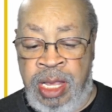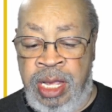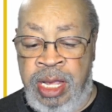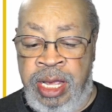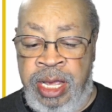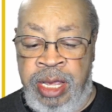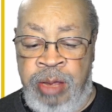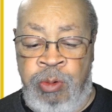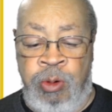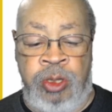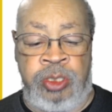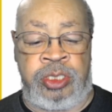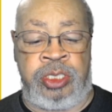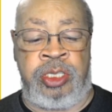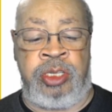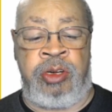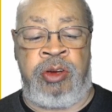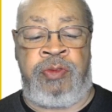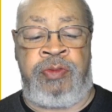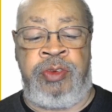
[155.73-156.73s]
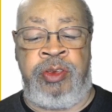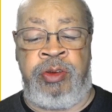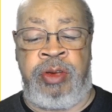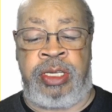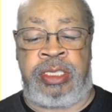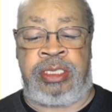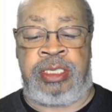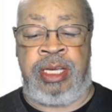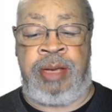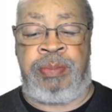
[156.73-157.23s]
He wants to know if you
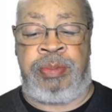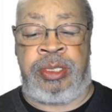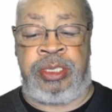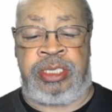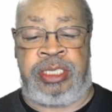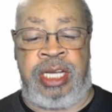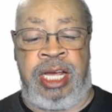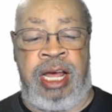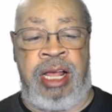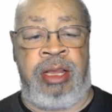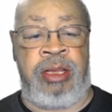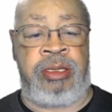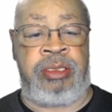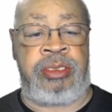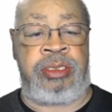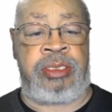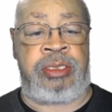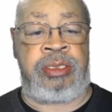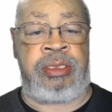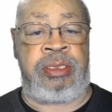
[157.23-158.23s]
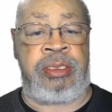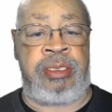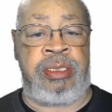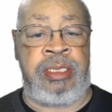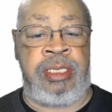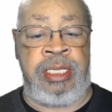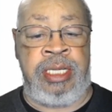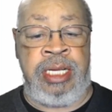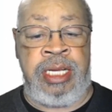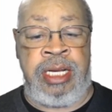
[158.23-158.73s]
accept the challenge.
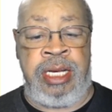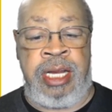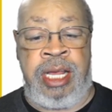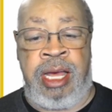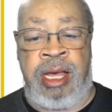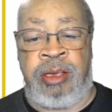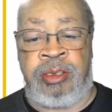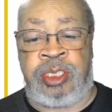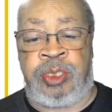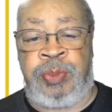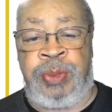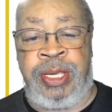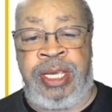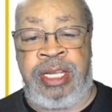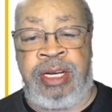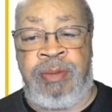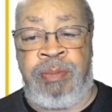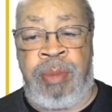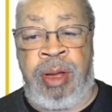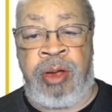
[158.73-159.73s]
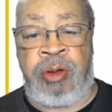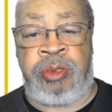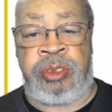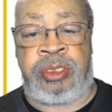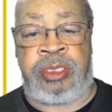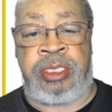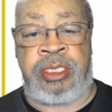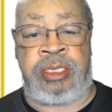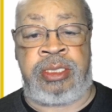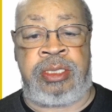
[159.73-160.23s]
Now, speaking of
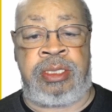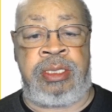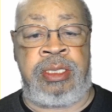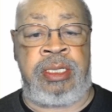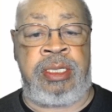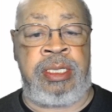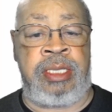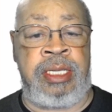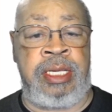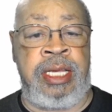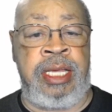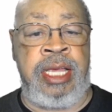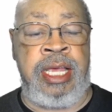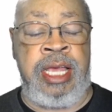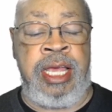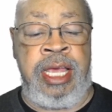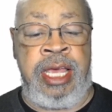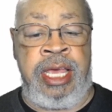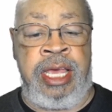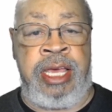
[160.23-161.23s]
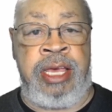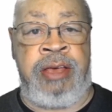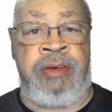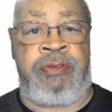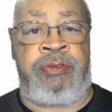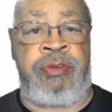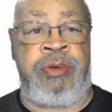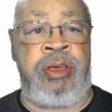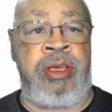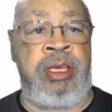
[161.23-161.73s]
bonuses, if
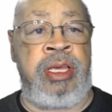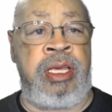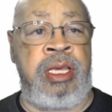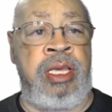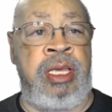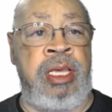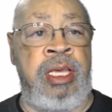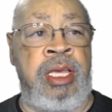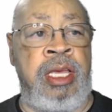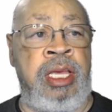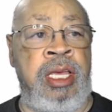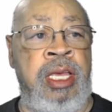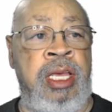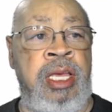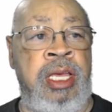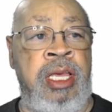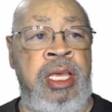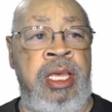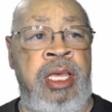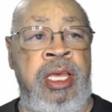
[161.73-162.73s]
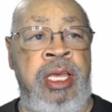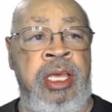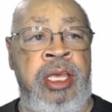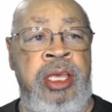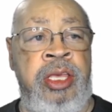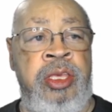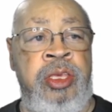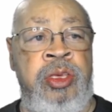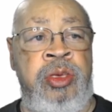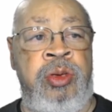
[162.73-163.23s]

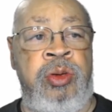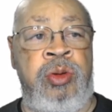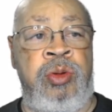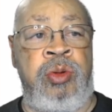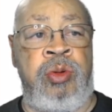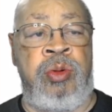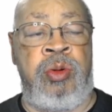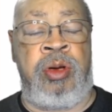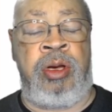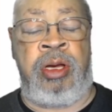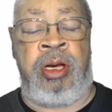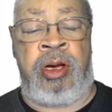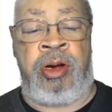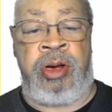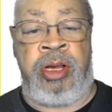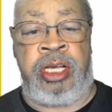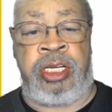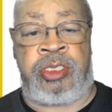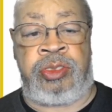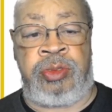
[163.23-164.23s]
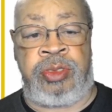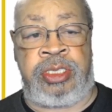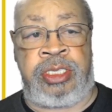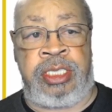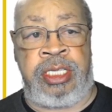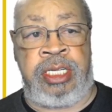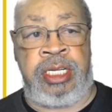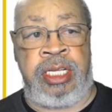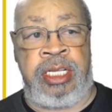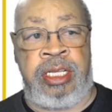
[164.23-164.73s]
you are interested
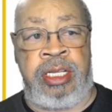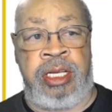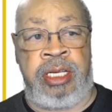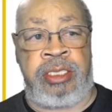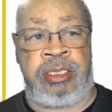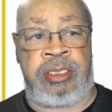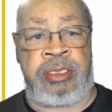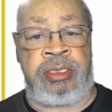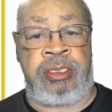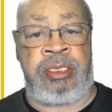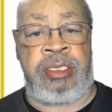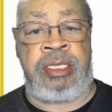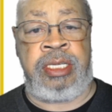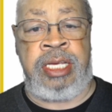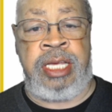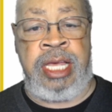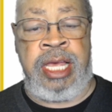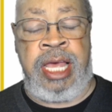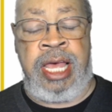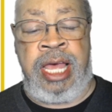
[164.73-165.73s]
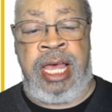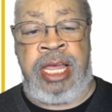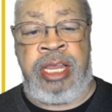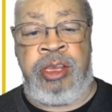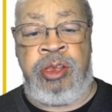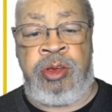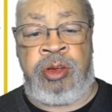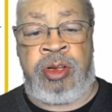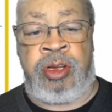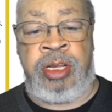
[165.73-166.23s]
in this and you
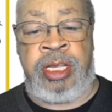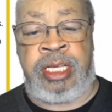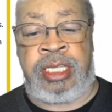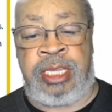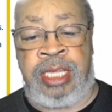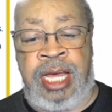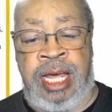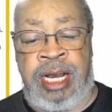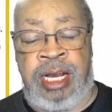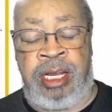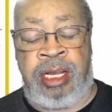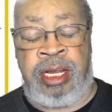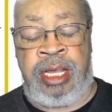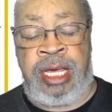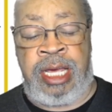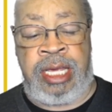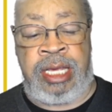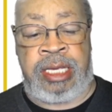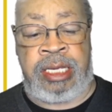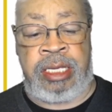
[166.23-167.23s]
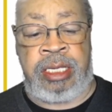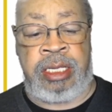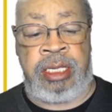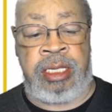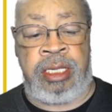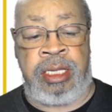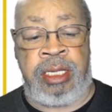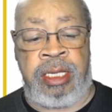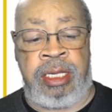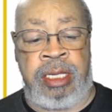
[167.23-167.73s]
click that link
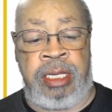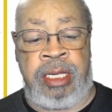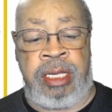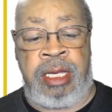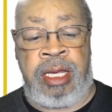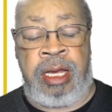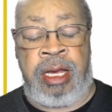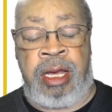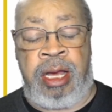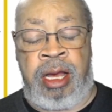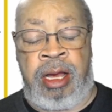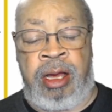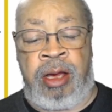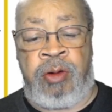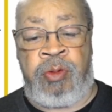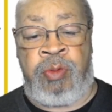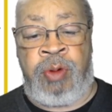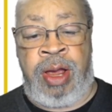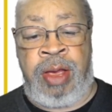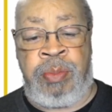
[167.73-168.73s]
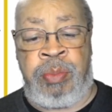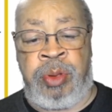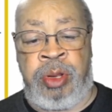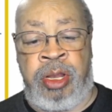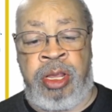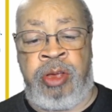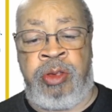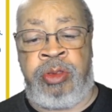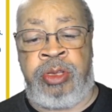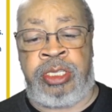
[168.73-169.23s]
uh, right
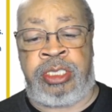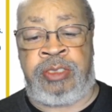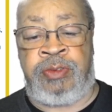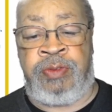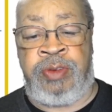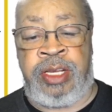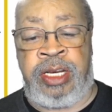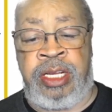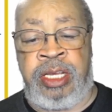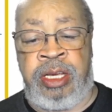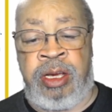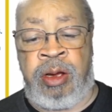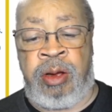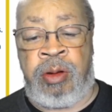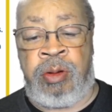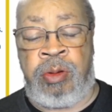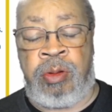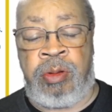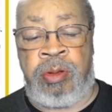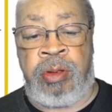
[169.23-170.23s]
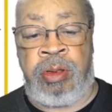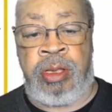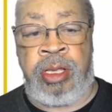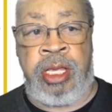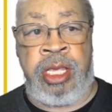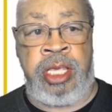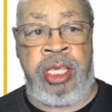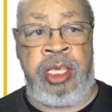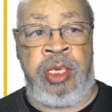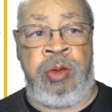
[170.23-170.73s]
below this video,
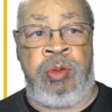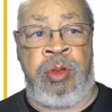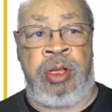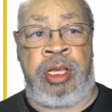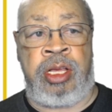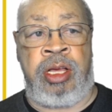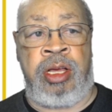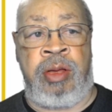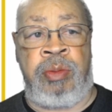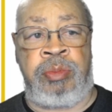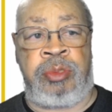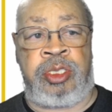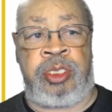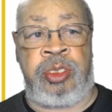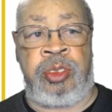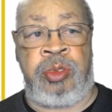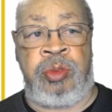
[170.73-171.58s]
you will come to